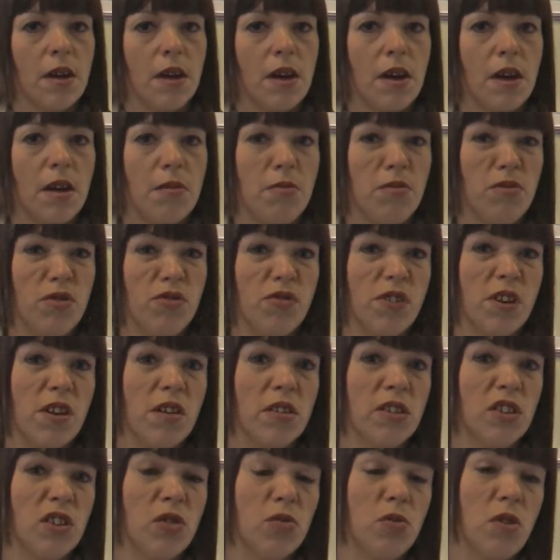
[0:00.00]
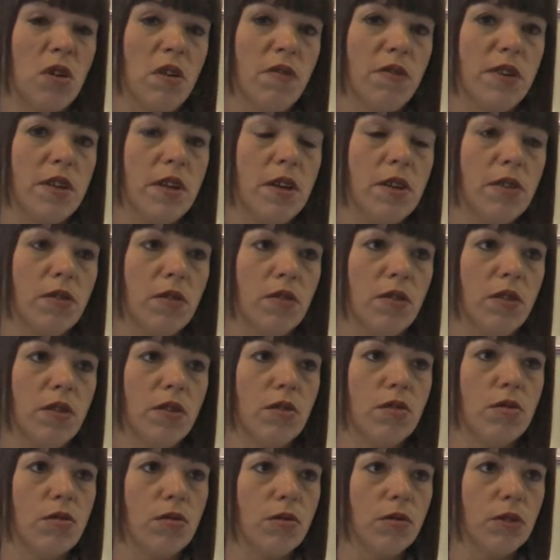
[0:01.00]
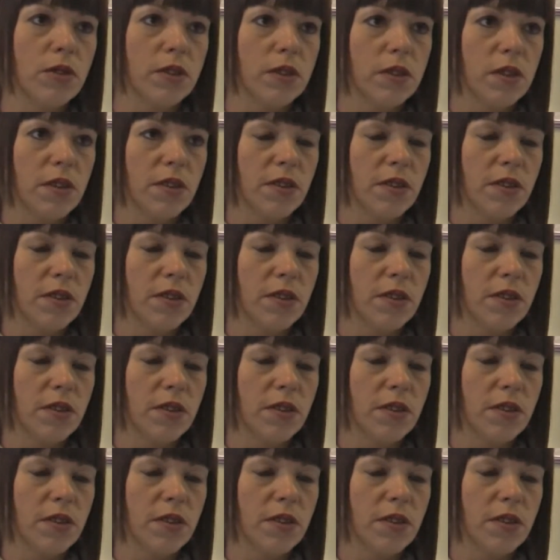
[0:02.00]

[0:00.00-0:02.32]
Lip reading: With regards to what I've learnt on the course,